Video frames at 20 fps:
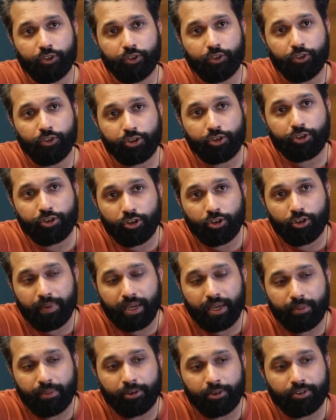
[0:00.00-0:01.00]
you should be
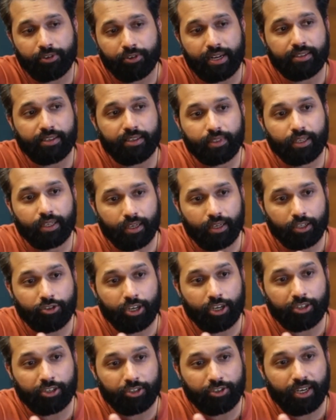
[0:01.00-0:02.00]
able to dance a
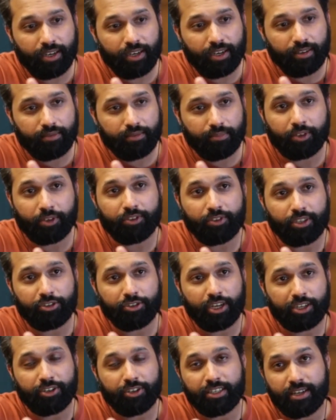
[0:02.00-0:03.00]
cha-cha-cha, because a
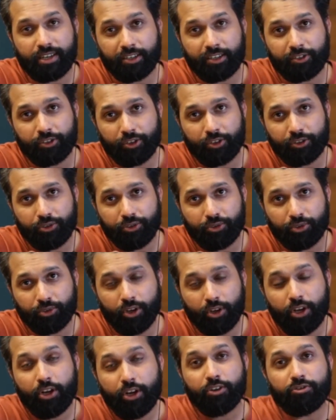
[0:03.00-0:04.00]
cha-cha is danced on 2.
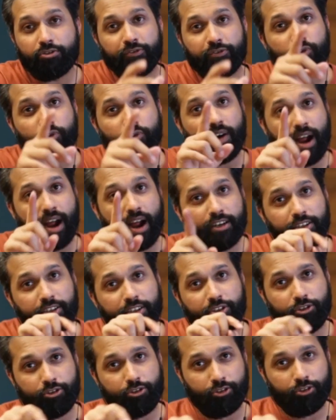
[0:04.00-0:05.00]
So if you've
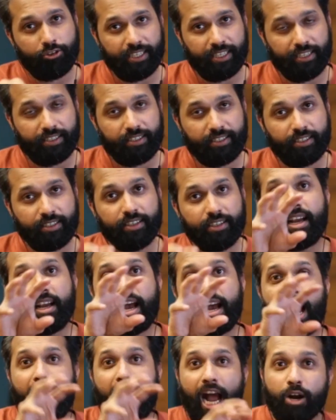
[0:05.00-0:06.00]
understood this,
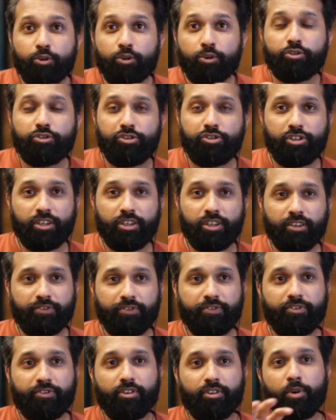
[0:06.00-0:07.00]
how to shift
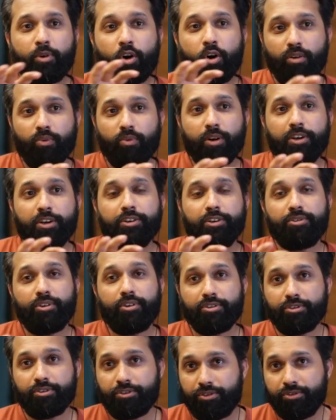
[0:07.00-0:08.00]
from On1 to
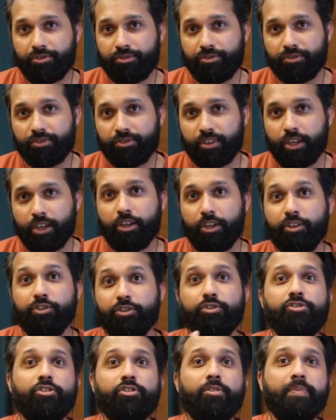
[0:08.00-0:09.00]
On2, you
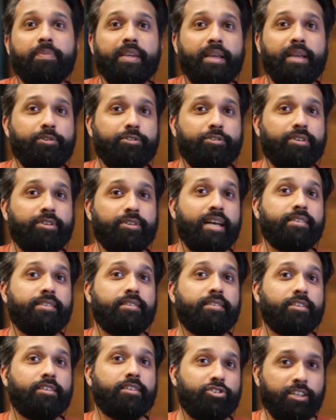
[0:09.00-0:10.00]
should be able to dance a
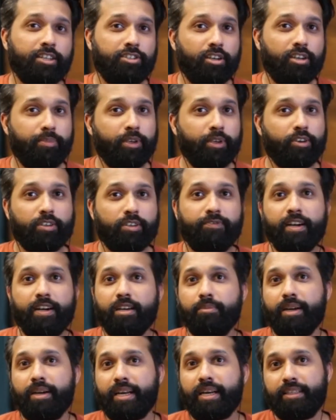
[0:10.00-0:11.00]
cha-cha, because
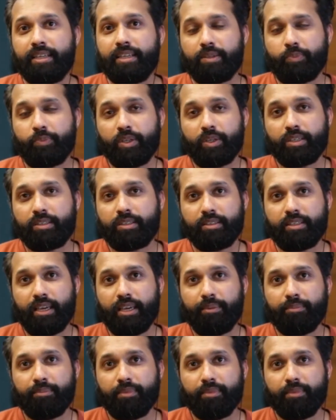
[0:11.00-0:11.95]
fundamentally that works the same.